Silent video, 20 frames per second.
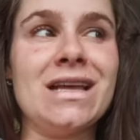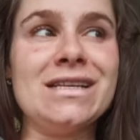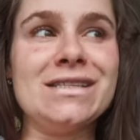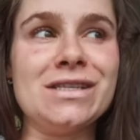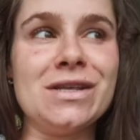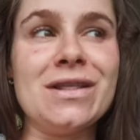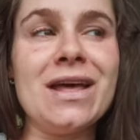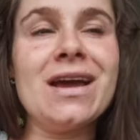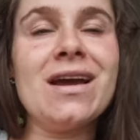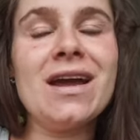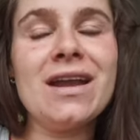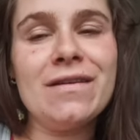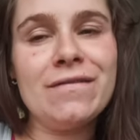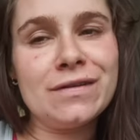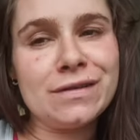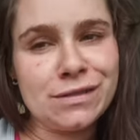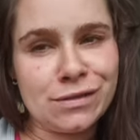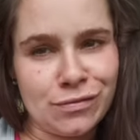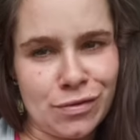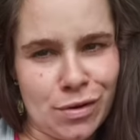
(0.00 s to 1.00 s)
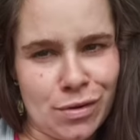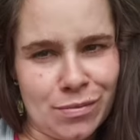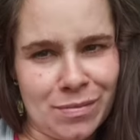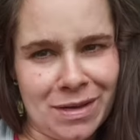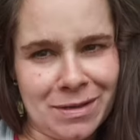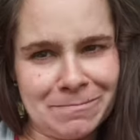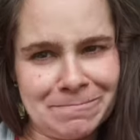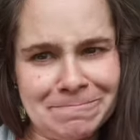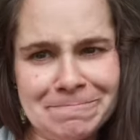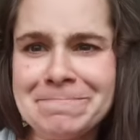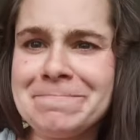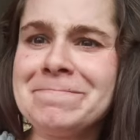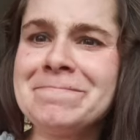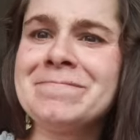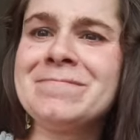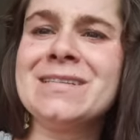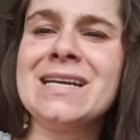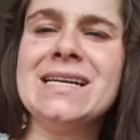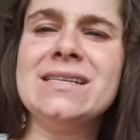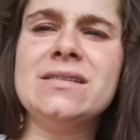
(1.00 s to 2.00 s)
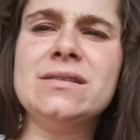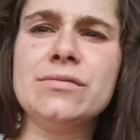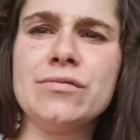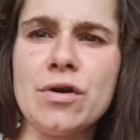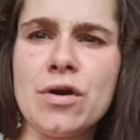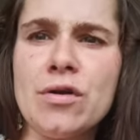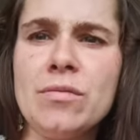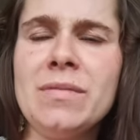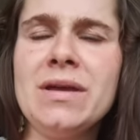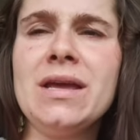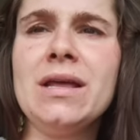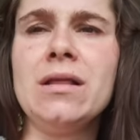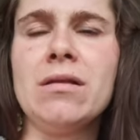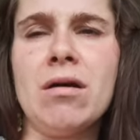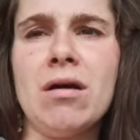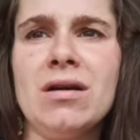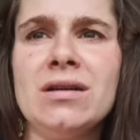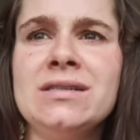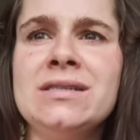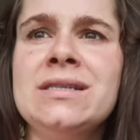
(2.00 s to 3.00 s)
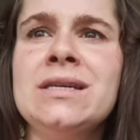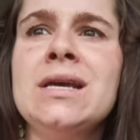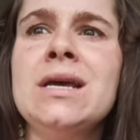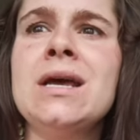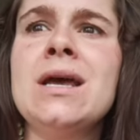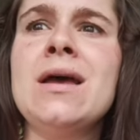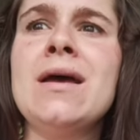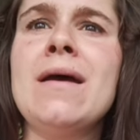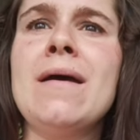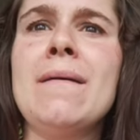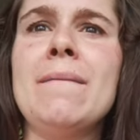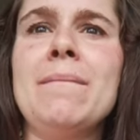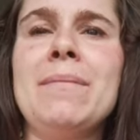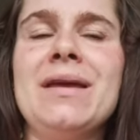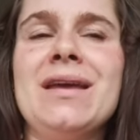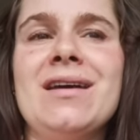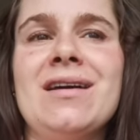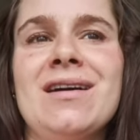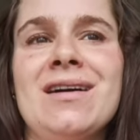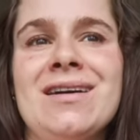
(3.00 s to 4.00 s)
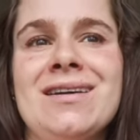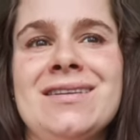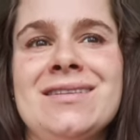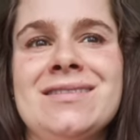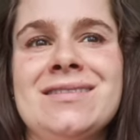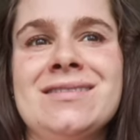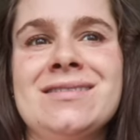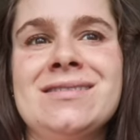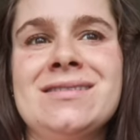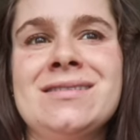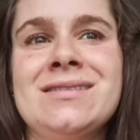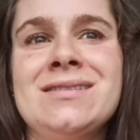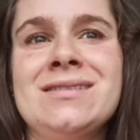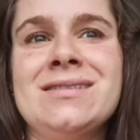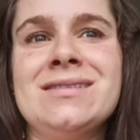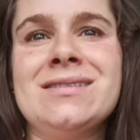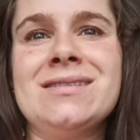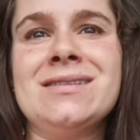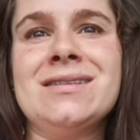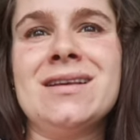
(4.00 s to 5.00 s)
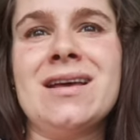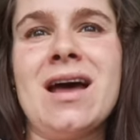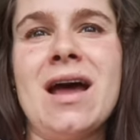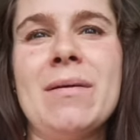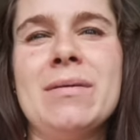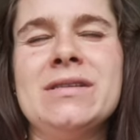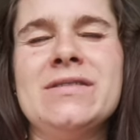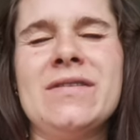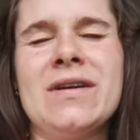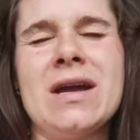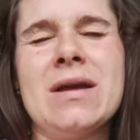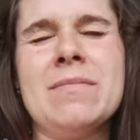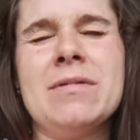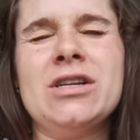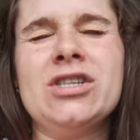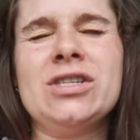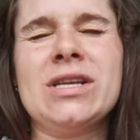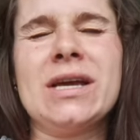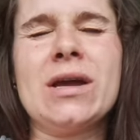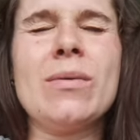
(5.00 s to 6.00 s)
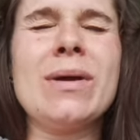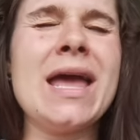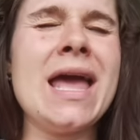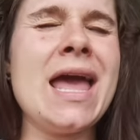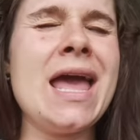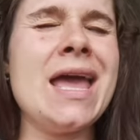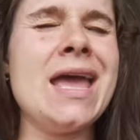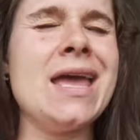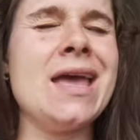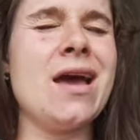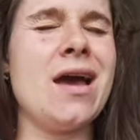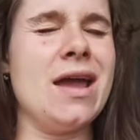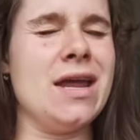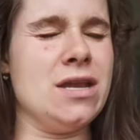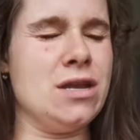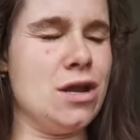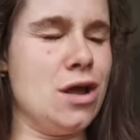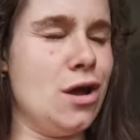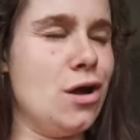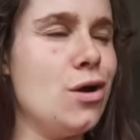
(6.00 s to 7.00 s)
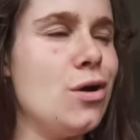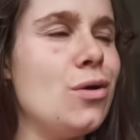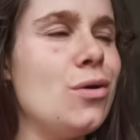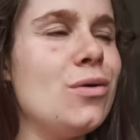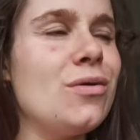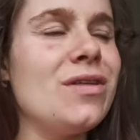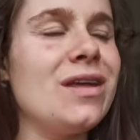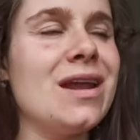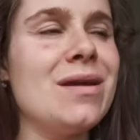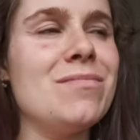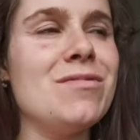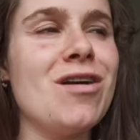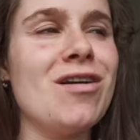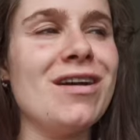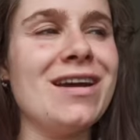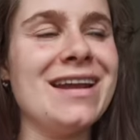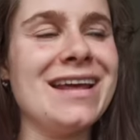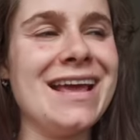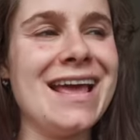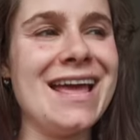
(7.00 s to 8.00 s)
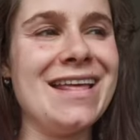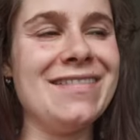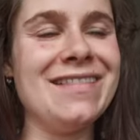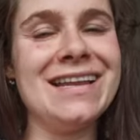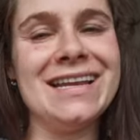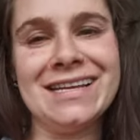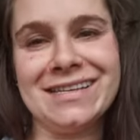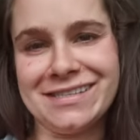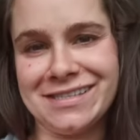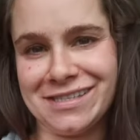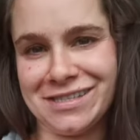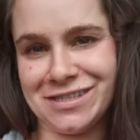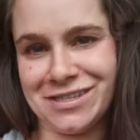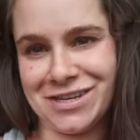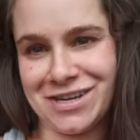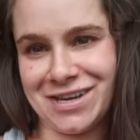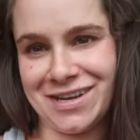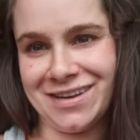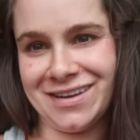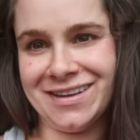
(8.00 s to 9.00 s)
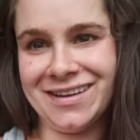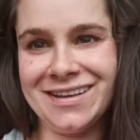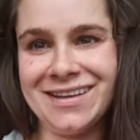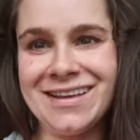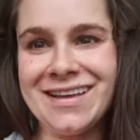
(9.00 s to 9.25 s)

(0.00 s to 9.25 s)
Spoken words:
So that kind of has thrown me. It's thrown me a lot because I was very much like, okay, I know that I'm not gonna get the list done.